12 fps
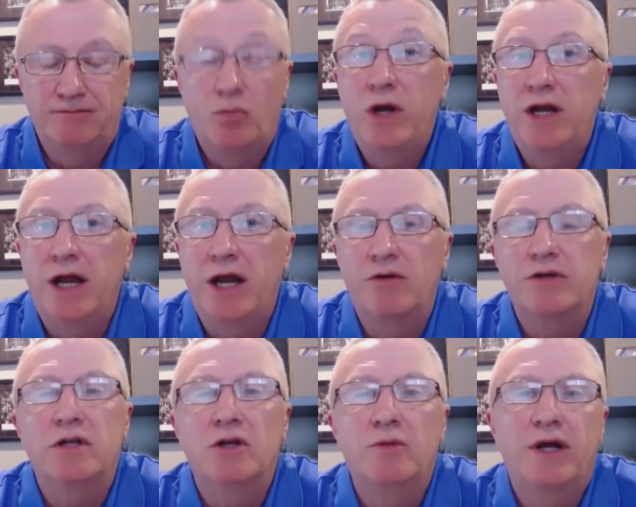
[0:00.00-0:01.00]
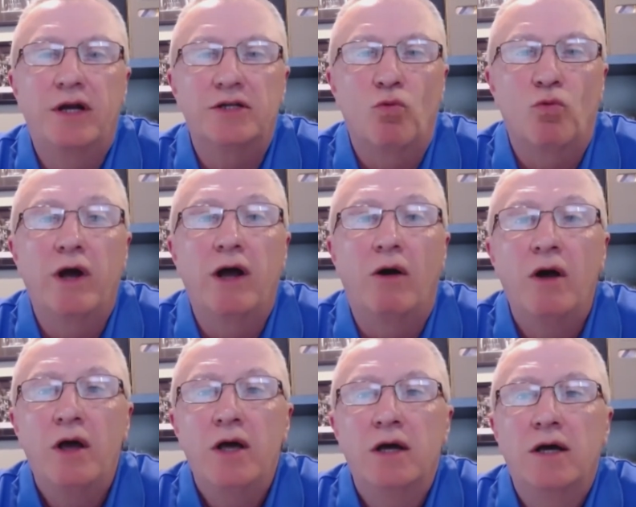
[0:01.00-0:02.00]
wheat acreage a little bit as well.
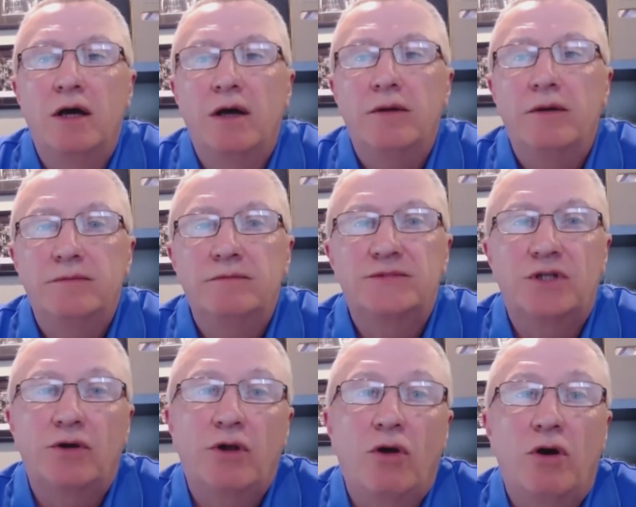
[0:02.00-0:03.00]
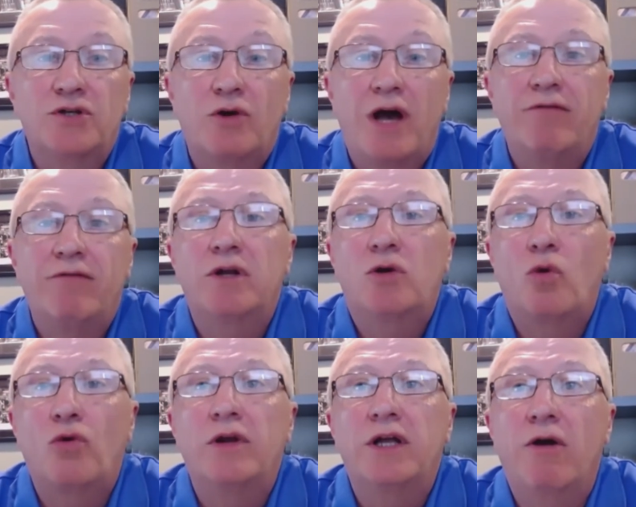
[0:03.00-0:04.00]
But you're also having the
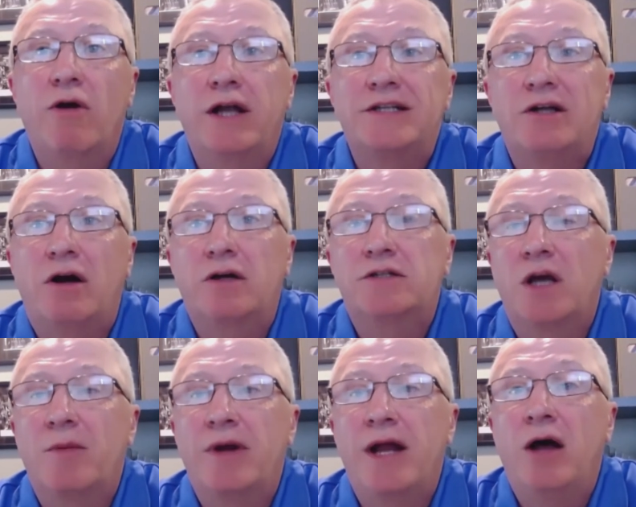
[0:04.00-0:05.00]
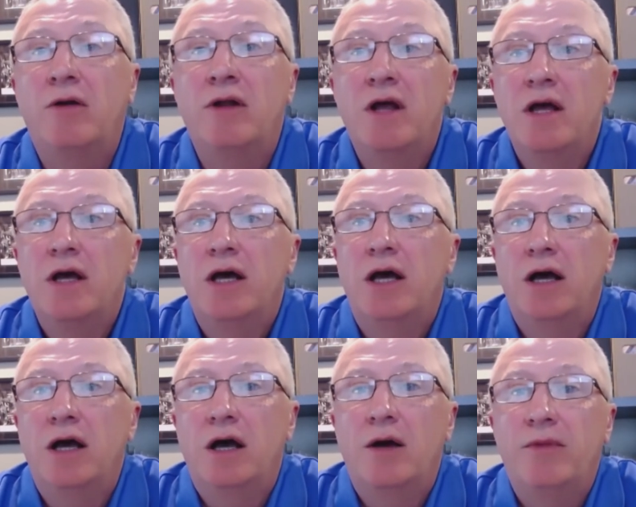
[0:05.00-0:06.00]
quarterly grain stocks coming out,
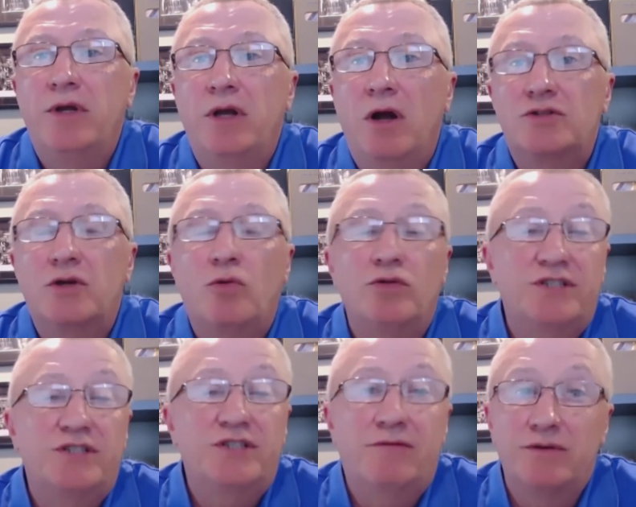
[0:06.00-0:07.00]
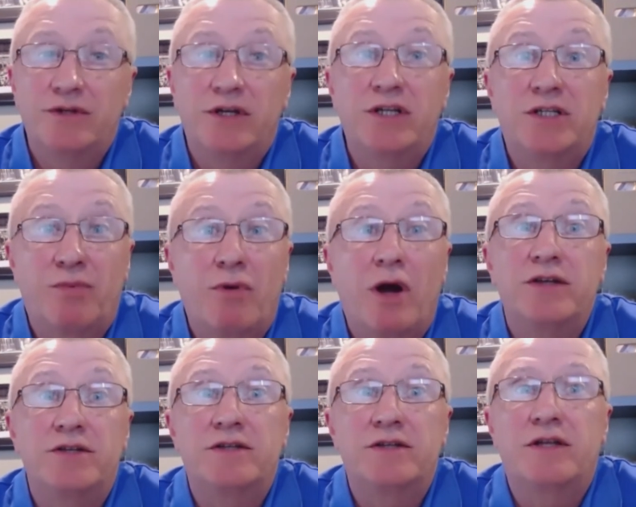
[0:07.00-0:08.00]
so we'll see if there's any
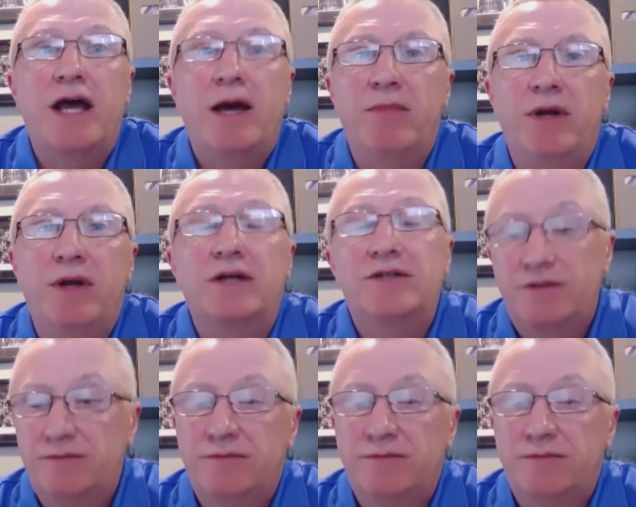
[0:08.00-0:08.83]
surprises in that mix.